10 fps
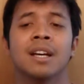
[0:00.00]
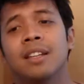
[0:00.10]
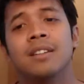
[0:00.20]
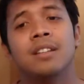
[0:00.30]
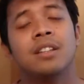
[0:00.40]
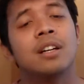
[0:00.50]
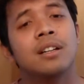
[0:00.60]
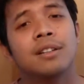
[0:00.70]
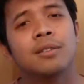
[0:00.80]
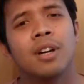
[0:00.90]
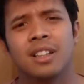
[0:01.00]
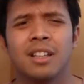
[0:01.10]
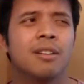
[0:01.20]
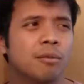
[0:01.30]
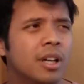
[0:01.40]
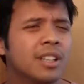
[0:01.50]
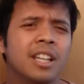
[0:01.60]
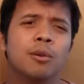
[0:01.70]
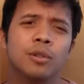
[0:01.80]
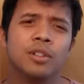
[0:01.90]
He's the youngest, I
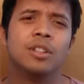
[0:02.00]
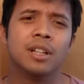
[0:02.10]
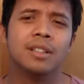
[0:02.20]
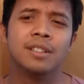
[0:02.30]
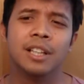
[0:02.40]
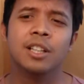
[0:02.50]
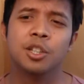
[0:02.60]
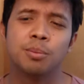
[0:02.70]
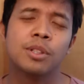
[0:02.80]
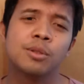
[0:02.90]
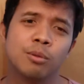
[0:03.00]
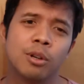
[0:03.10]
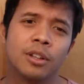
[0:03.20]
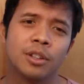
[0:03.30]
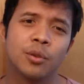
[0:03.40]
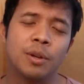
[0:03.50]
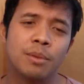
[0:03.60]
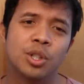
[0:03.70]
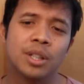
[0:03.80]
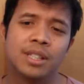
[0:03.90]
think he was the youngest English person who got the 3
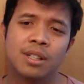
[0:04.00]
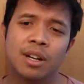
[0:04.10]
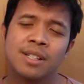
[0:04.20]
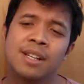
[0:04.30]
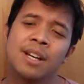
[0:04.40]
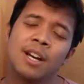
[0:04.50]
Michelin stars,